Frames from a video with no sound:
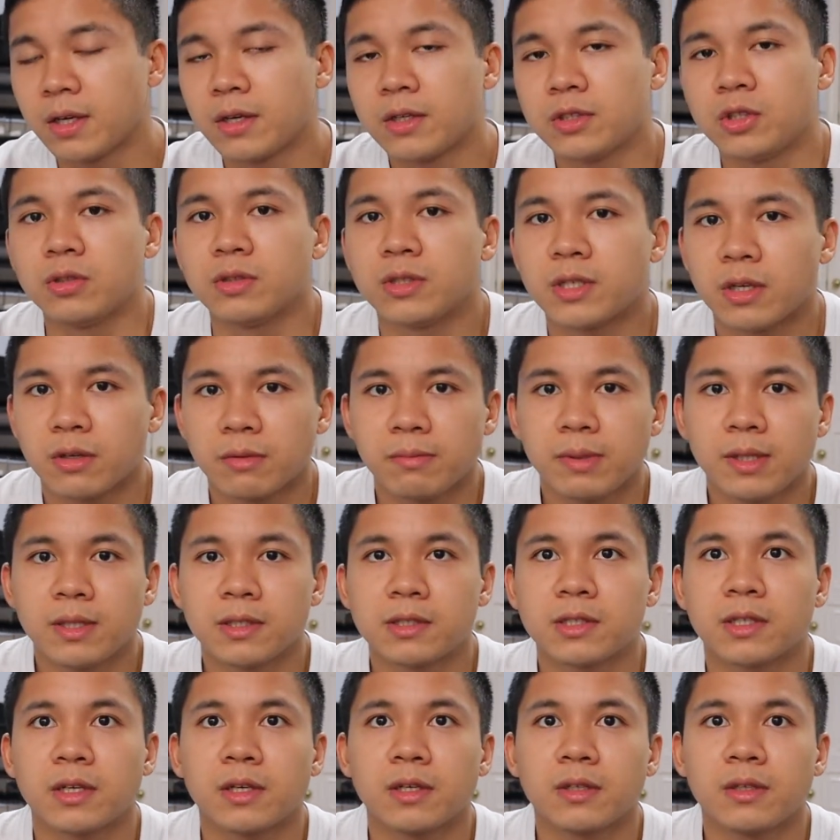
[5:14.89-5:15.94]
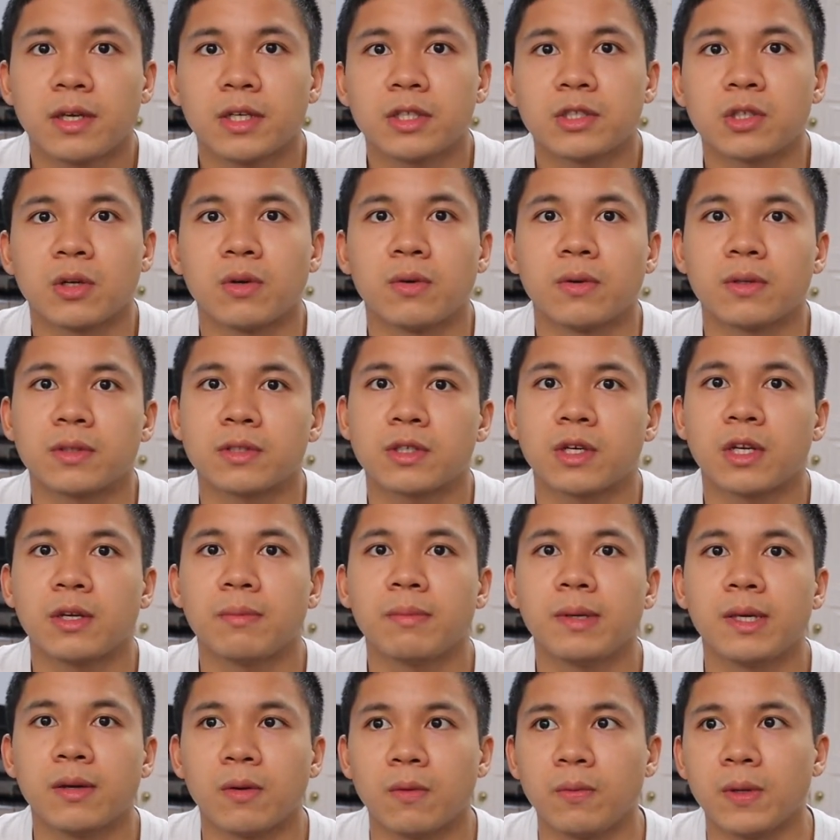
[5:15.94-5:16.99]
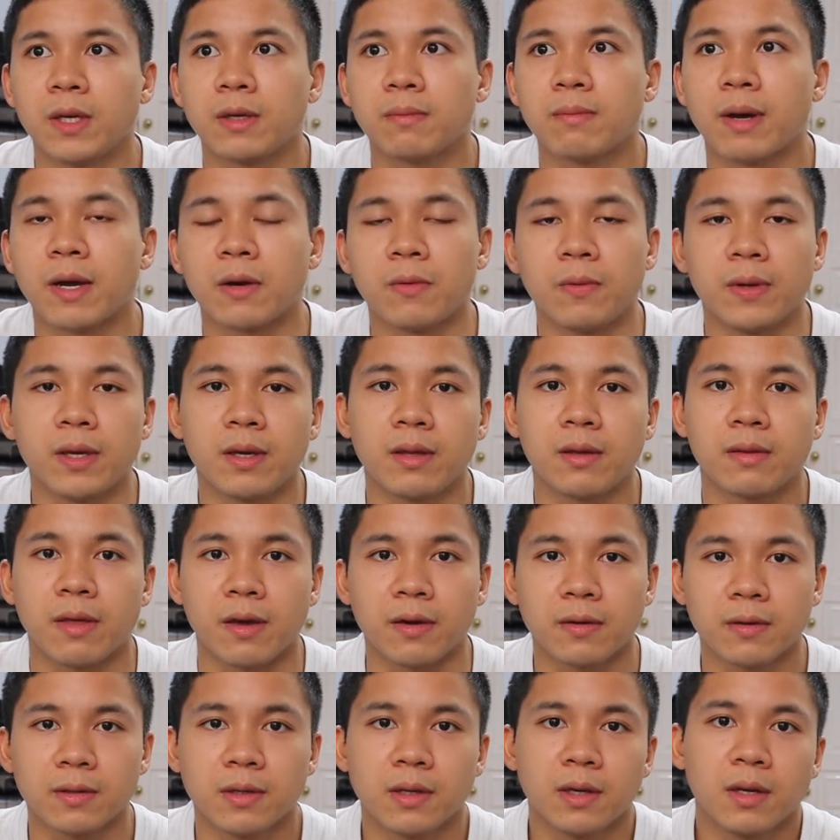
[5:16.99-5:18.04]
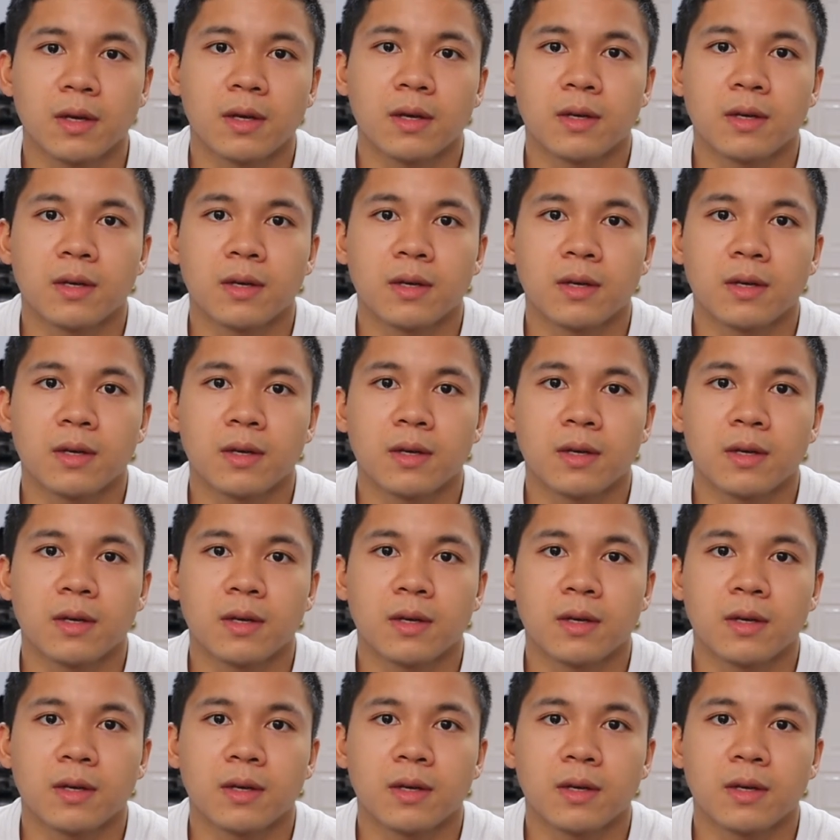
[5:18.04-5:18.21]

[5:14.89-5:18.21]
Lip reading: Tuesday will be the skill day, so it's gonna be a week by week thing.